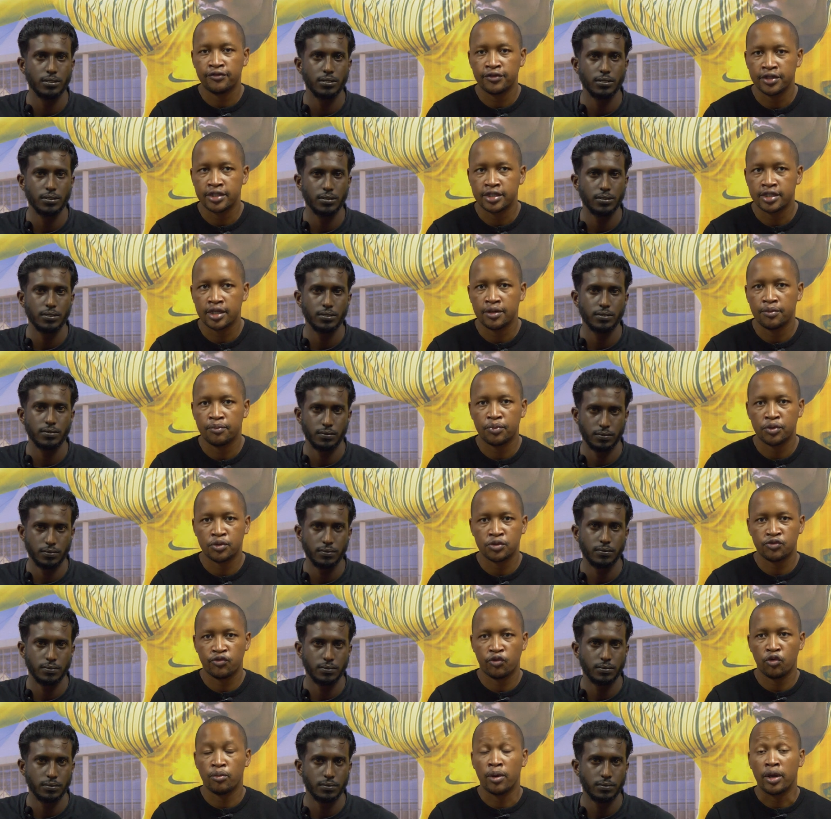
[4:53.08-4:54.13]
Speaker 1: fit um,
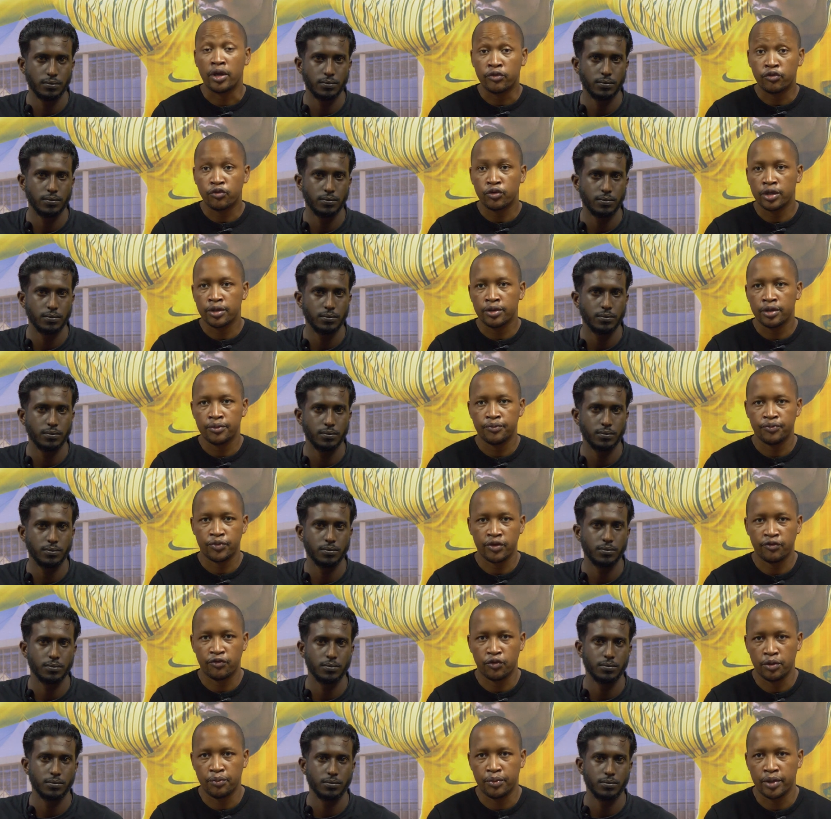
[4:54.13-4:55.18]
Bruce if we
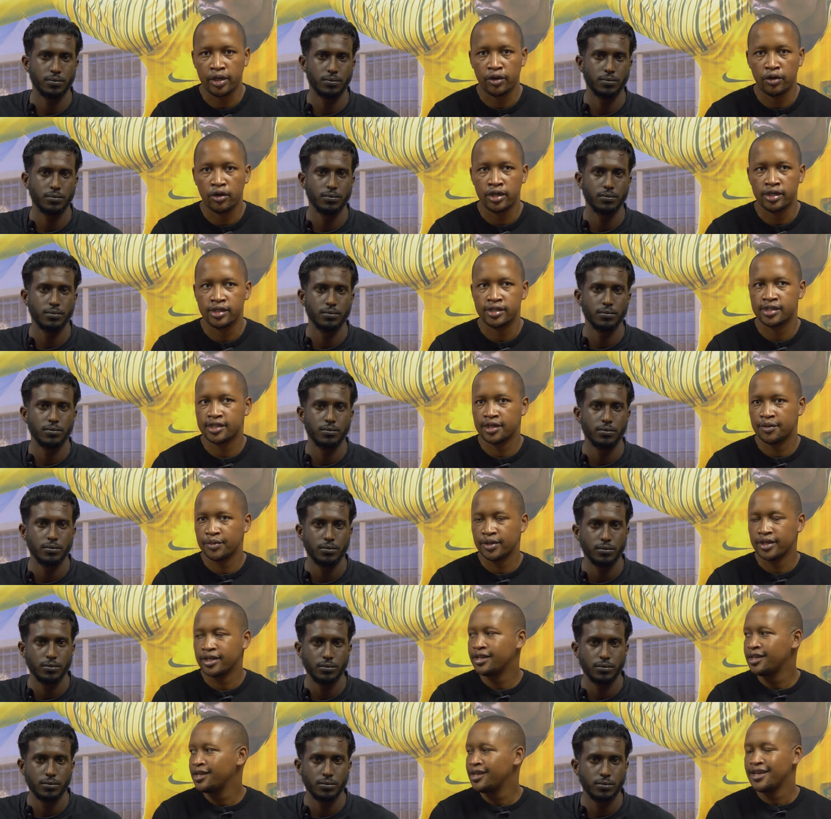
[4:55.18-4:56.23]
if we being honest. I
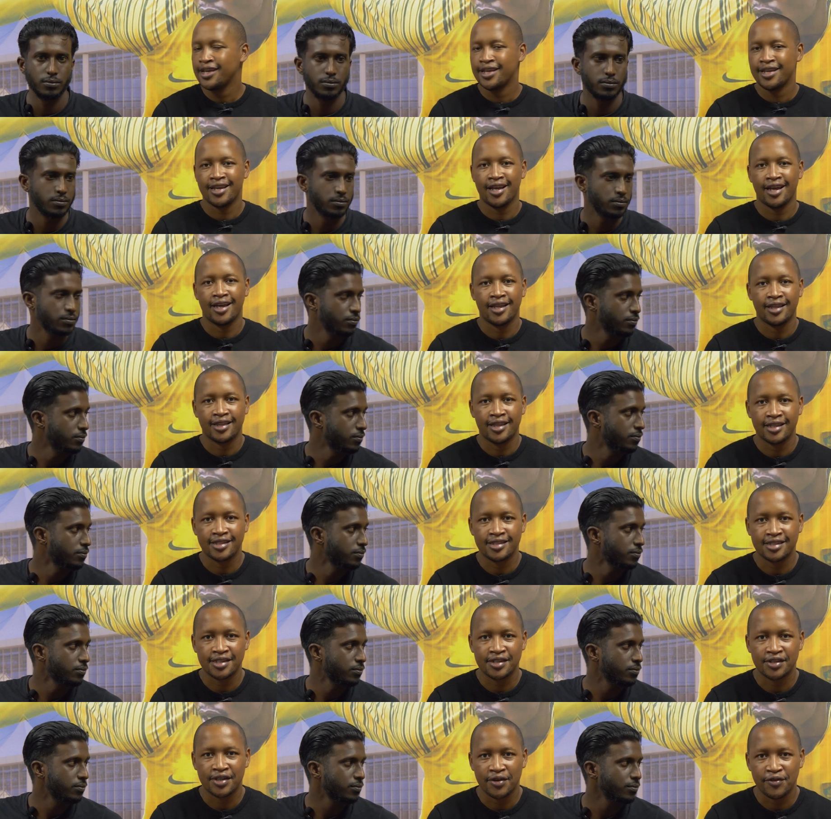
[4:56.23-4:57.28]
mean, yeah,
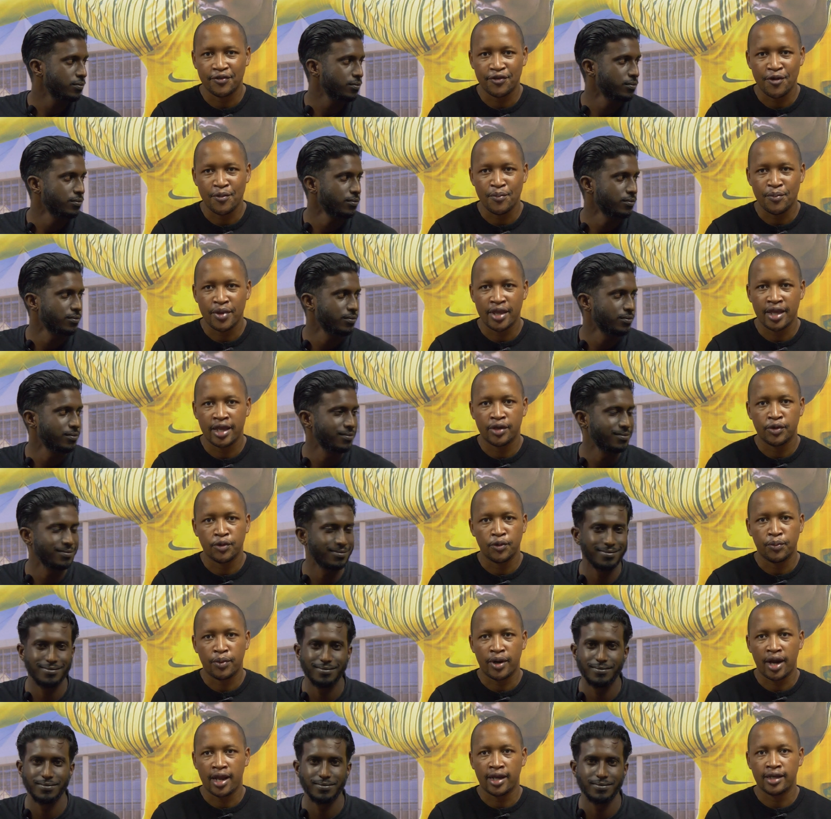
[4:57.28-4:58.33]
that's it uh, from me and
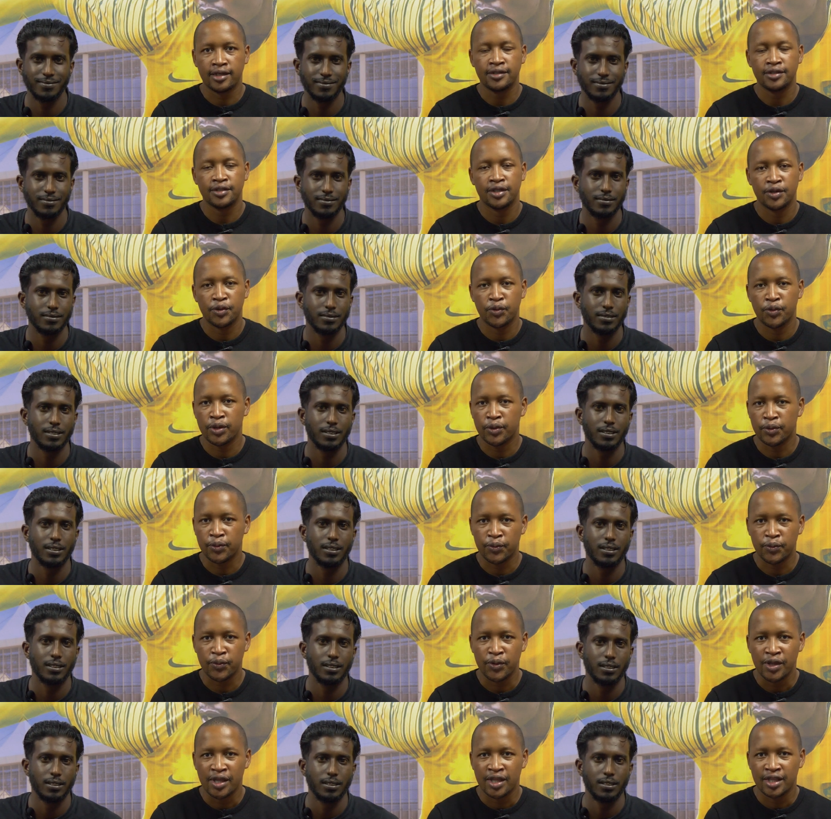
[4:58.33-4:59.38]
O'Brien. Uh, we
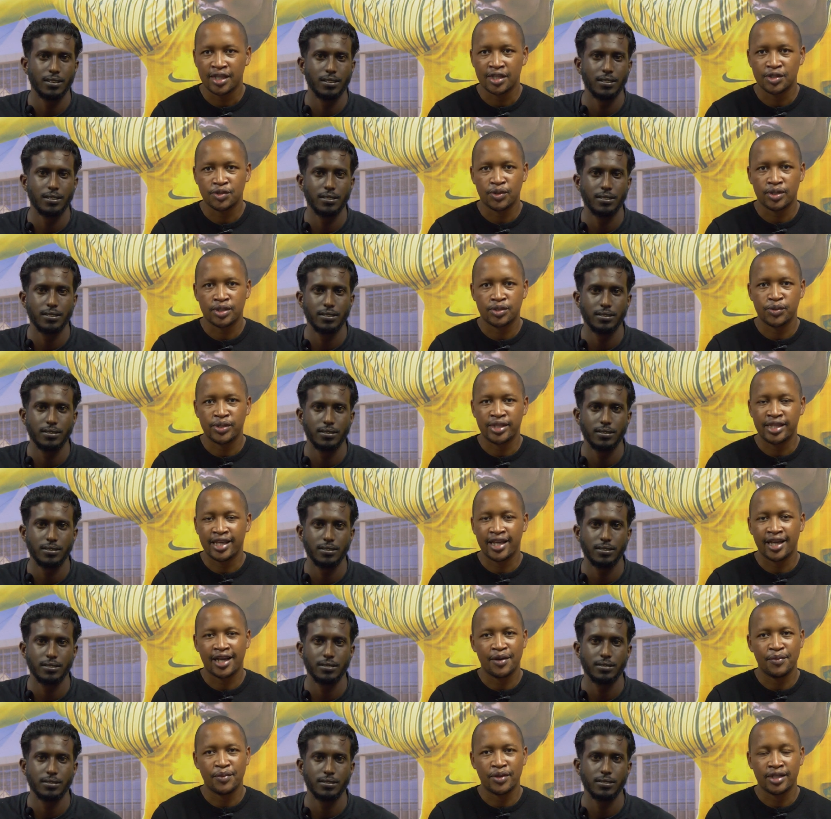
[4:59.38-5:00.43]
that's what we
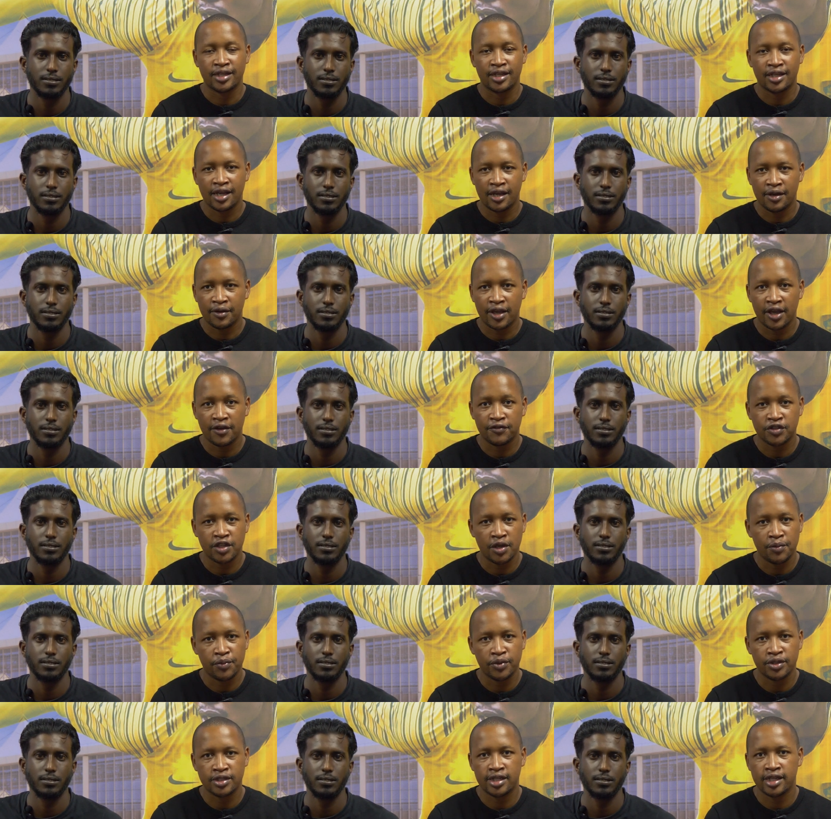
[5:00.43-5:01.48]
think. I mean, CAF
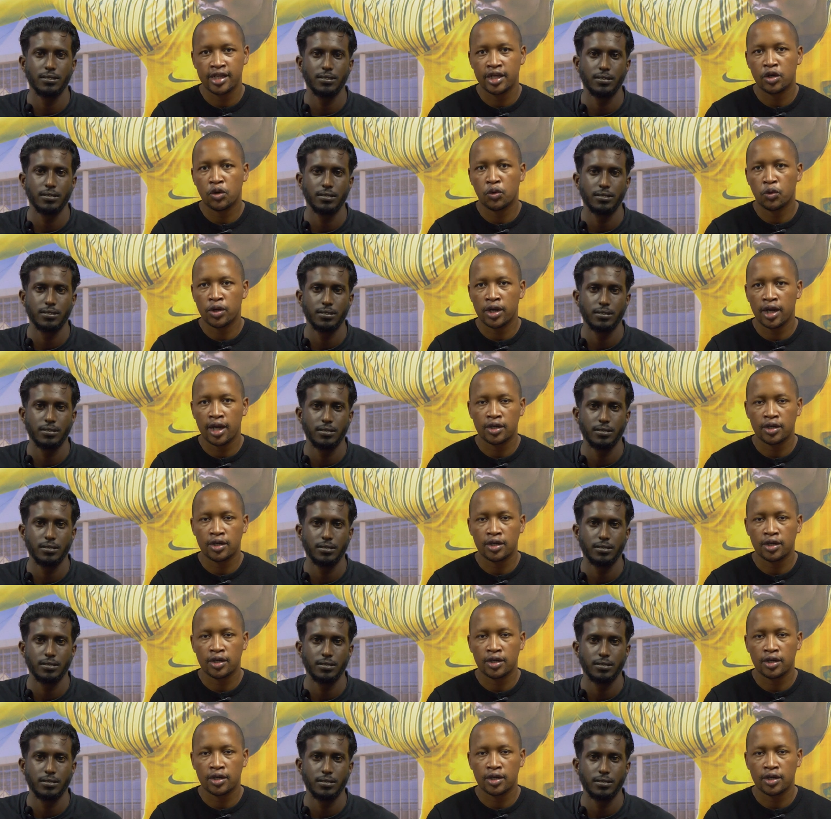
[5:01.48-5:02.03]
Champions League, good